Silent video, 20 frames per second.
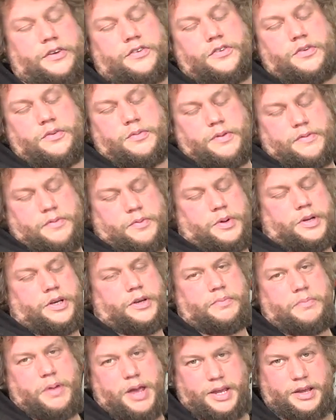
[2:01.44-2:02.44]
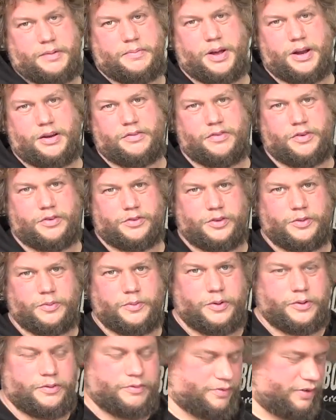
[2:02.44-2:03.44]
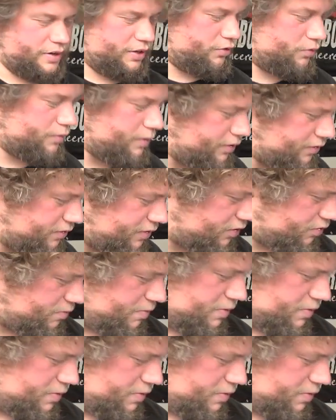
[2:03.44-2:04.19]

as to whether we could make a manifold that would fit as well as this